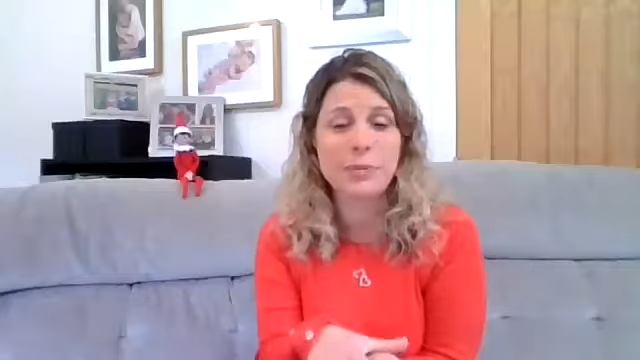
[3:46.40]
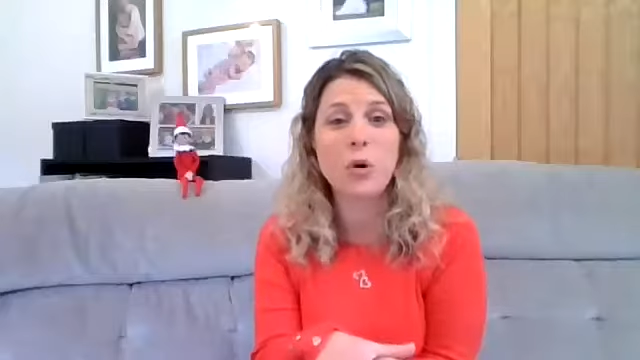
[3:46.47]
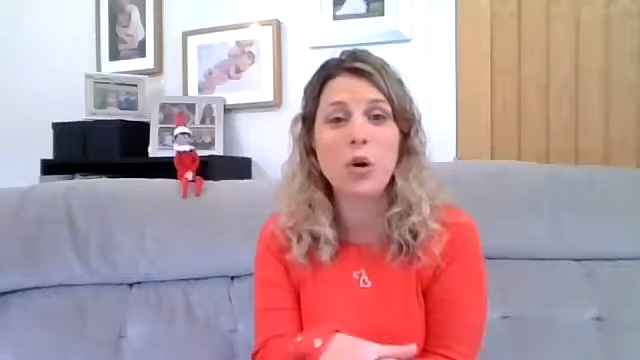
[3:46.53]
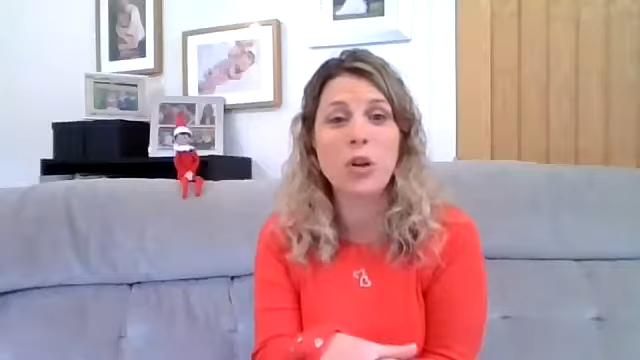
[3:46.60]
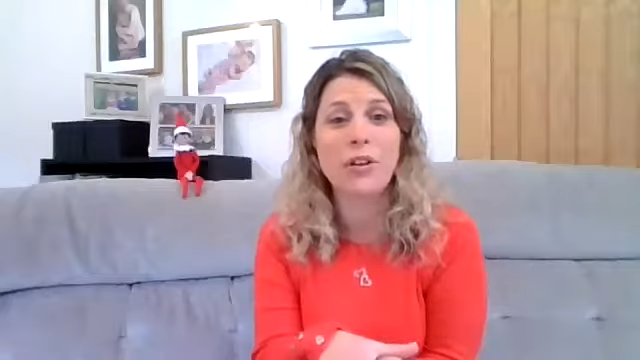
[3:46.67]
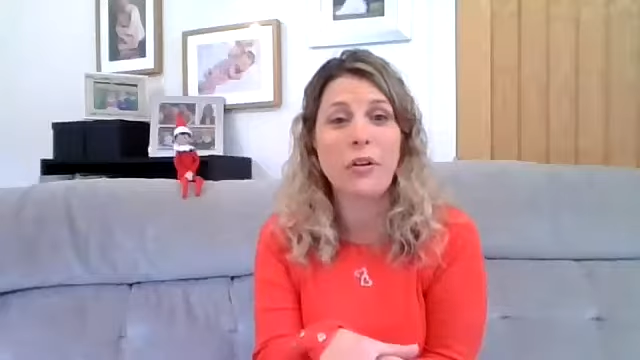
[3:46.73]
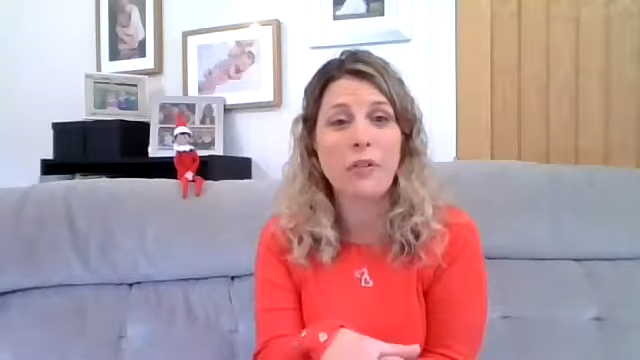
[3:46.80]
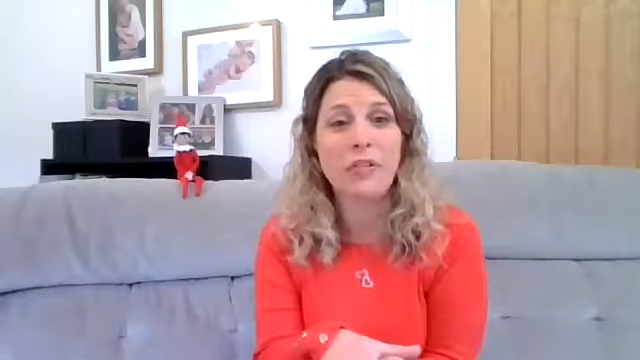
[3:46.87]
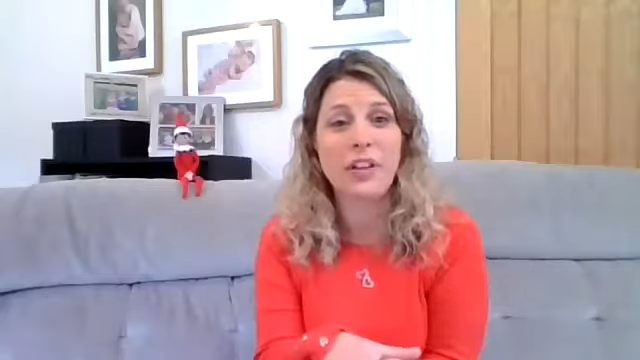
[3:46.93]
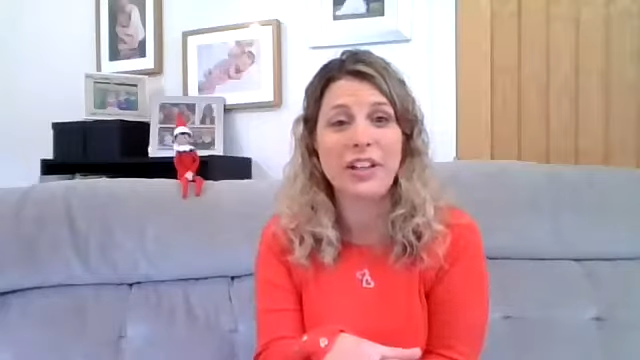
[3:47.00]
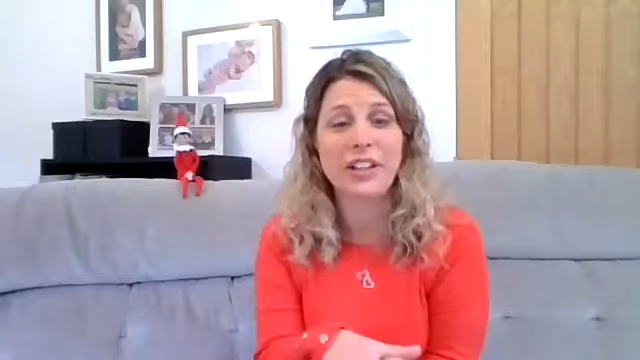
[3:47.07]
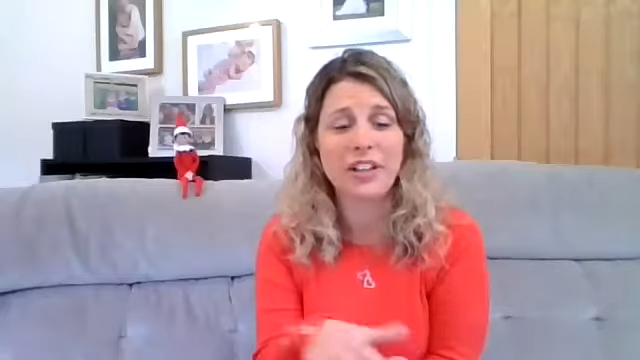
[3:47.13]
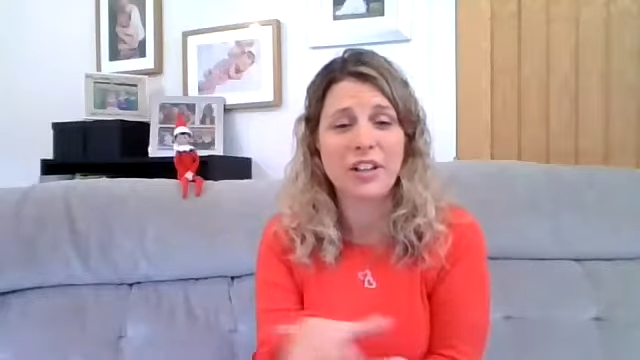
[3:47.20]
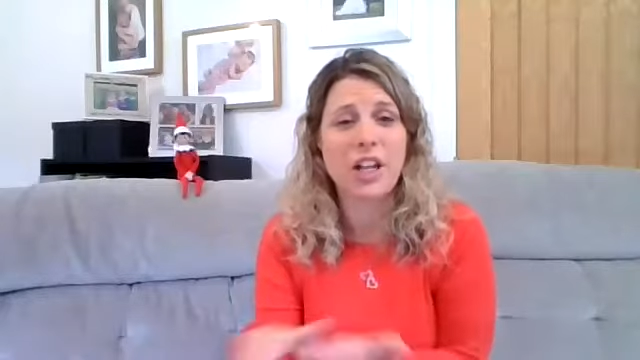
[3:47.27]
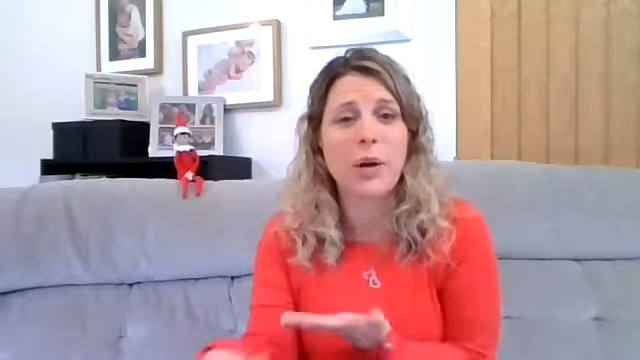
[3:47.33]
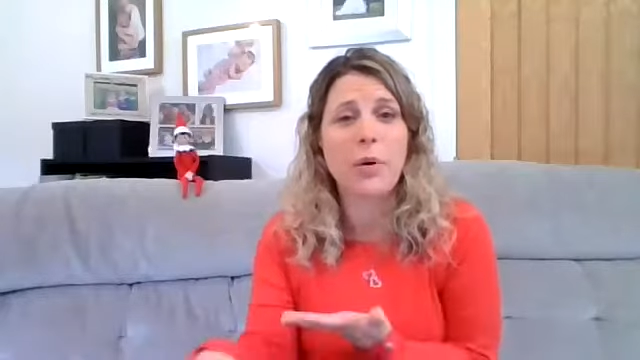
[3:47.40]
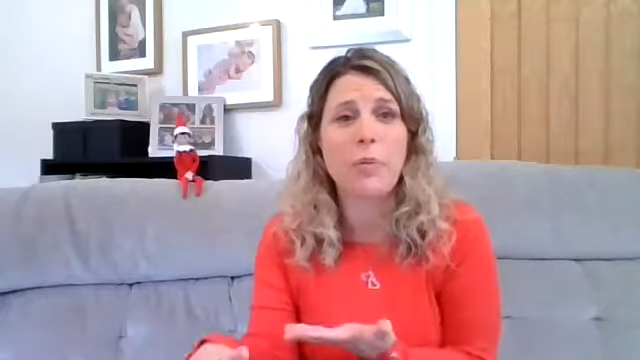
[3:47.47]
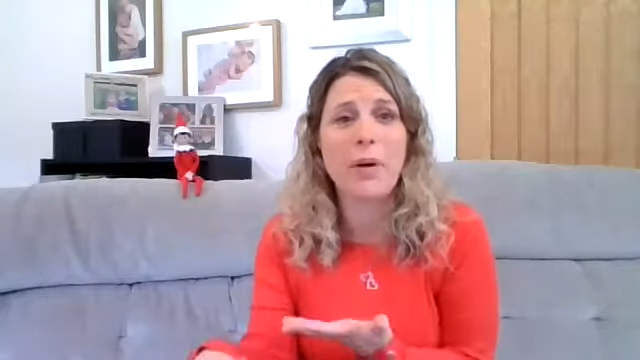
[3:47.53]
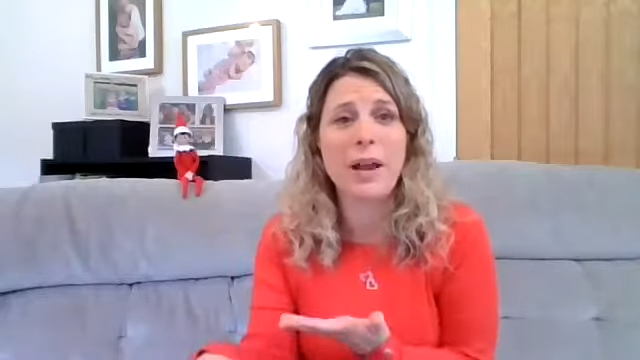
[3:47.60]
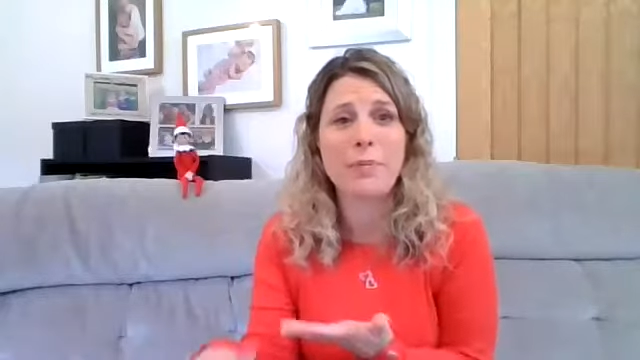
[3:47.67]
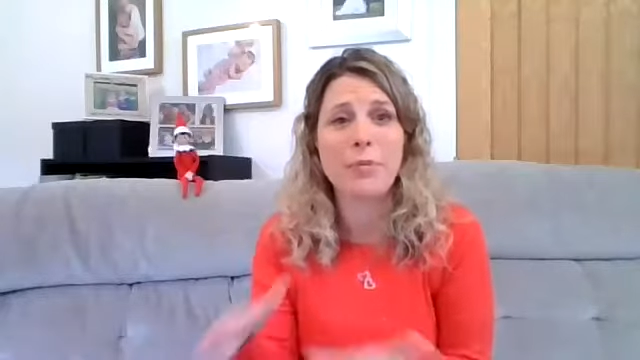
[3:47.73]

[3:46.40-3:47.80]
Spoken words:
small enough that it can go away,